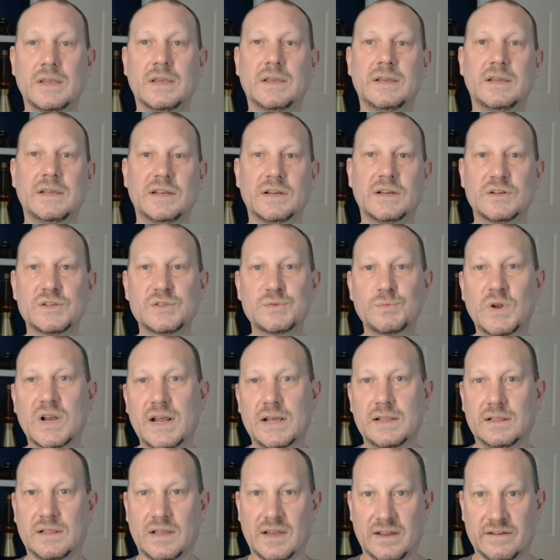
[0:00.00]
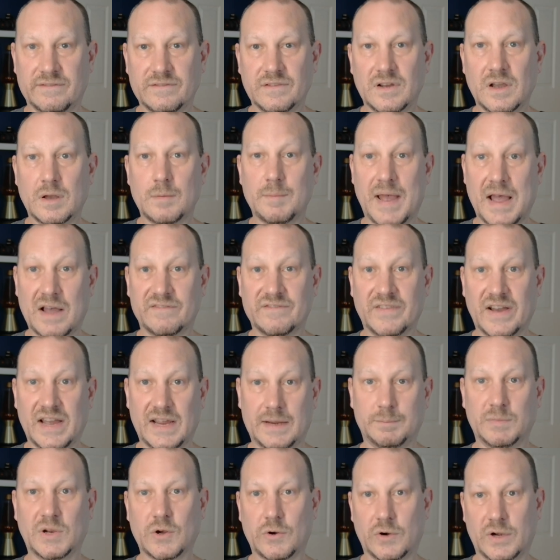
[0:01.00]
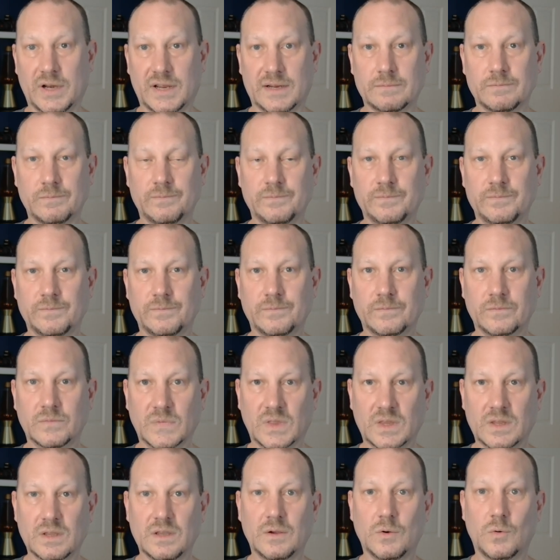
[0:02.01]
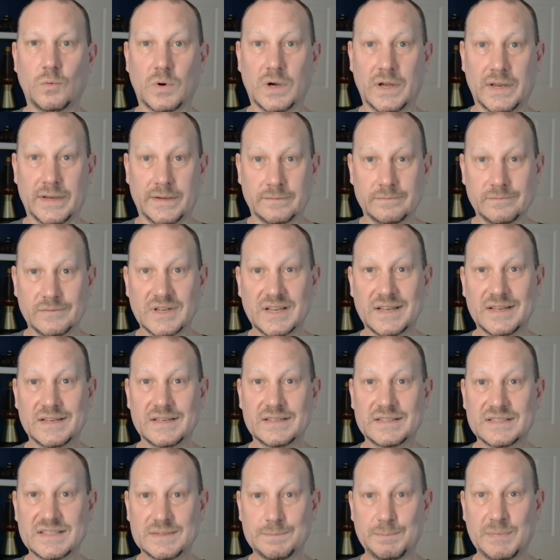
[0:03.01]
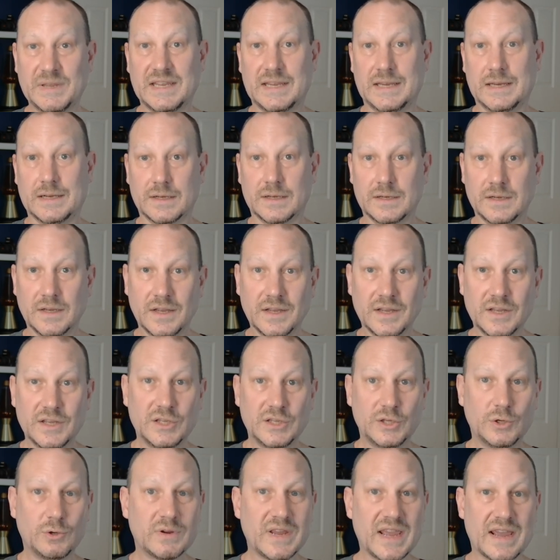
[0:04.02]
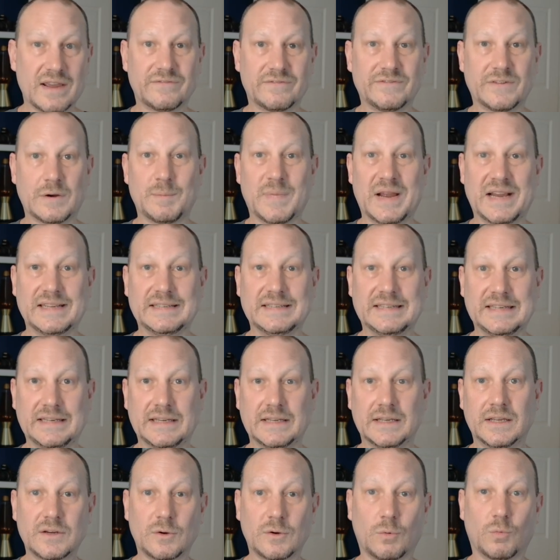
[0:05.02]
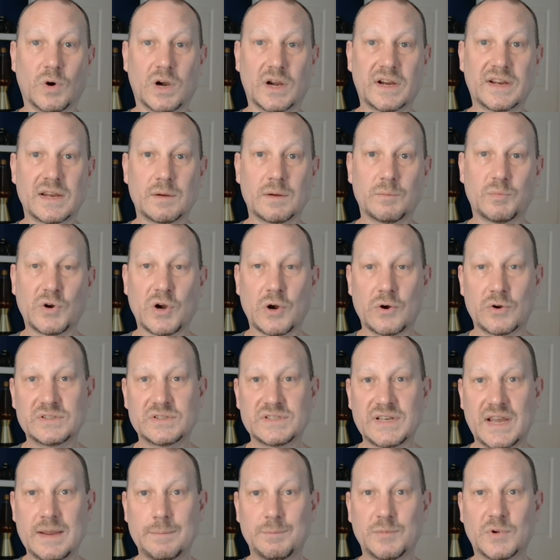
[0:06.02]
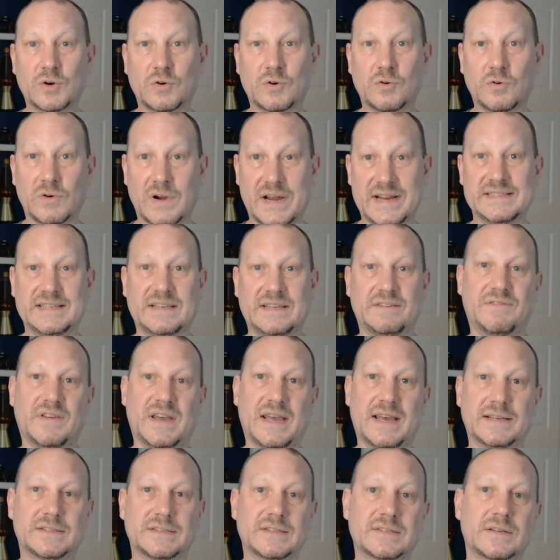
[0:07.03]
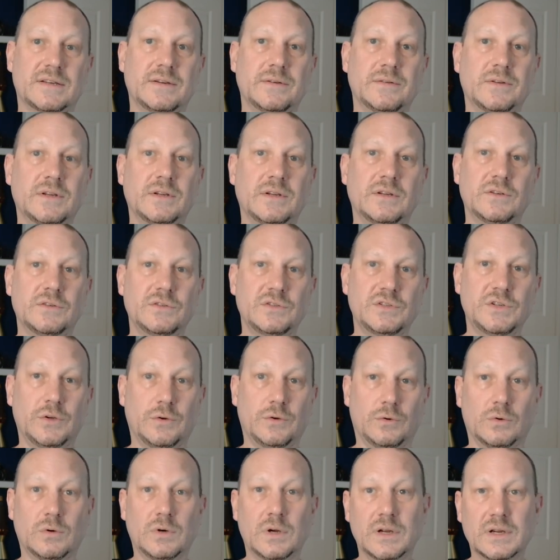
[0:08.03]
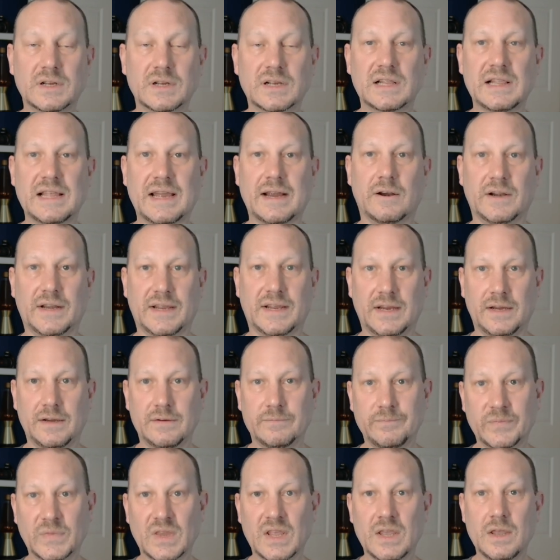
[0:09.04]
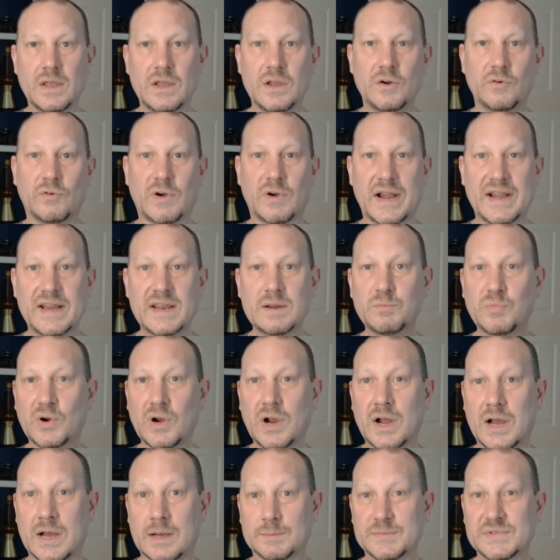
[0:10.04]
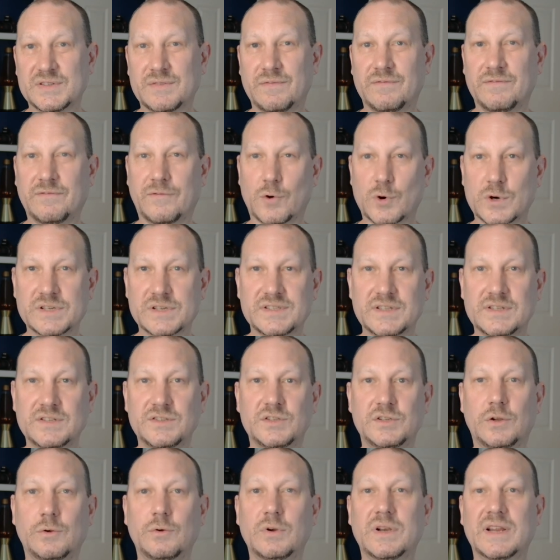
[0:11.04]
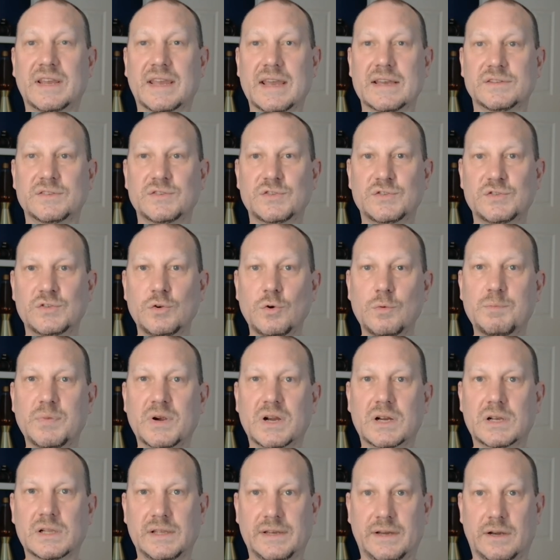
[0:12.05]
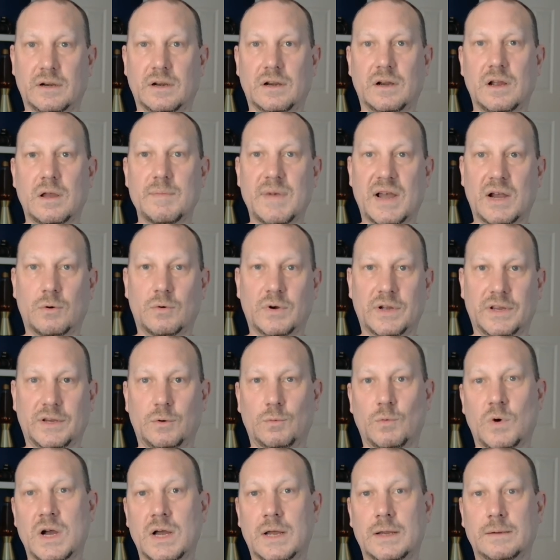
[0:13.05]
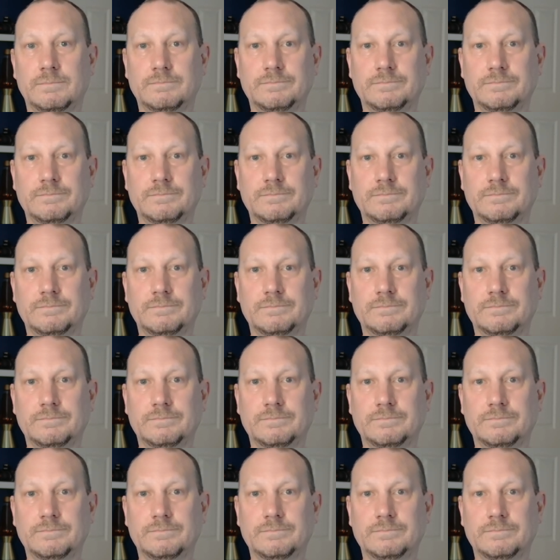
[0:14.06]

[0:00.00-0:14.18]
Here's what I love about vibe coding. 1. Speed. You get from idea to working prototype crazy fast. 2. Clarity. Writing prompts forces you to get super clear about what you want.